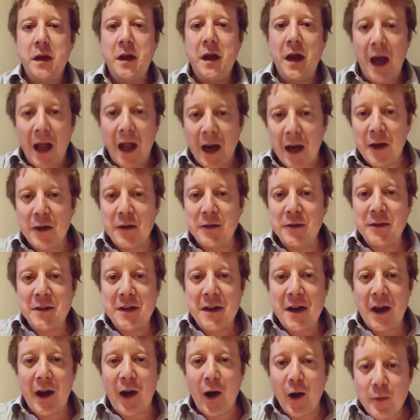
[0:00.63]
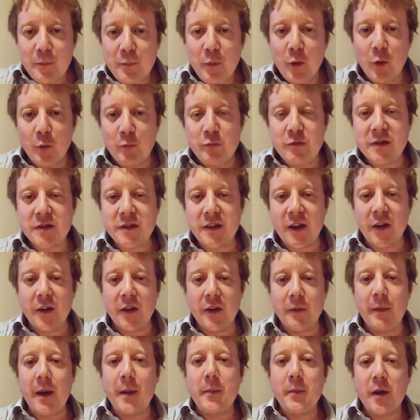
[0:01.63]
Hello, I'm Paul Bristow,
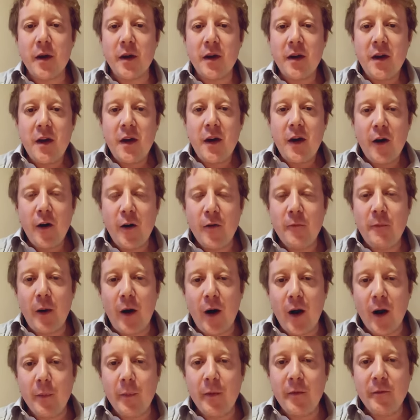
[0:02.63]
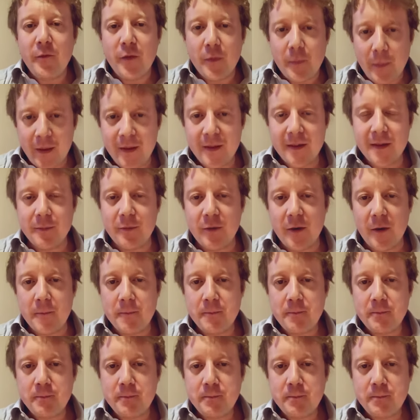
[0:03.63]
the Member of Parliament for Peterborough.